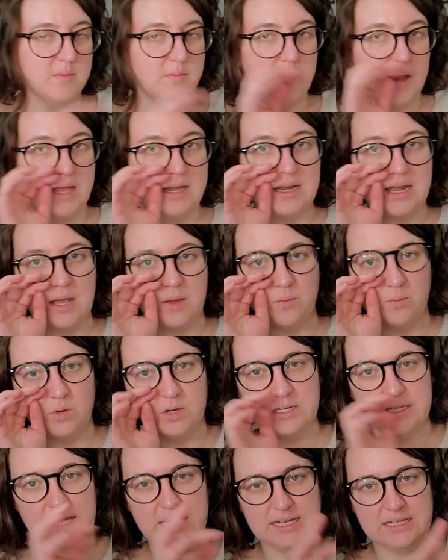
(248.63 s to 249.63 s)
but I
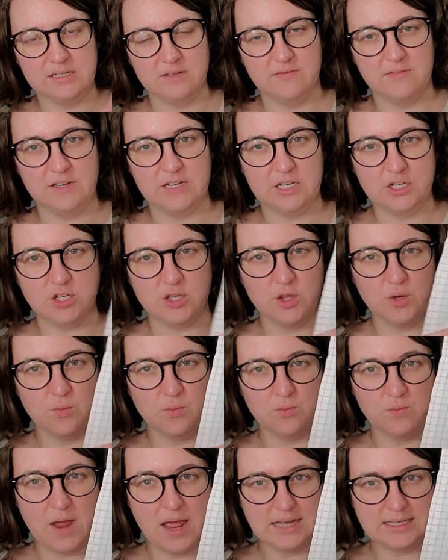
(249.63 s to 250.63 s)
would like to finish the
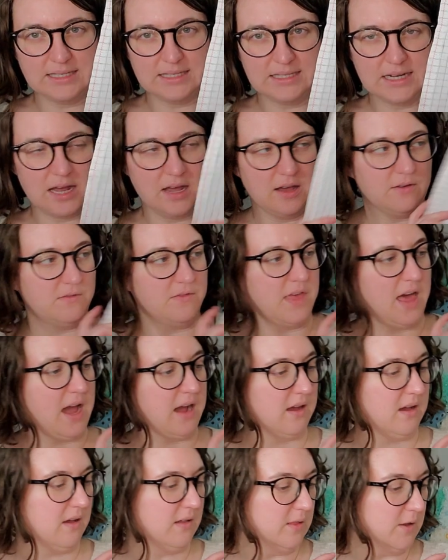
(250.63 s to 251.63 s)
rest of
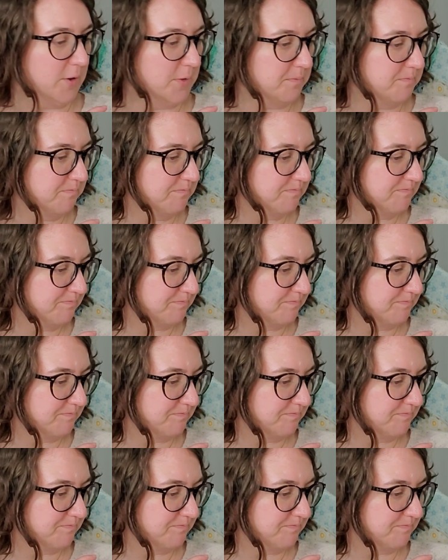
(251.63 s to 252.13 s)
that color.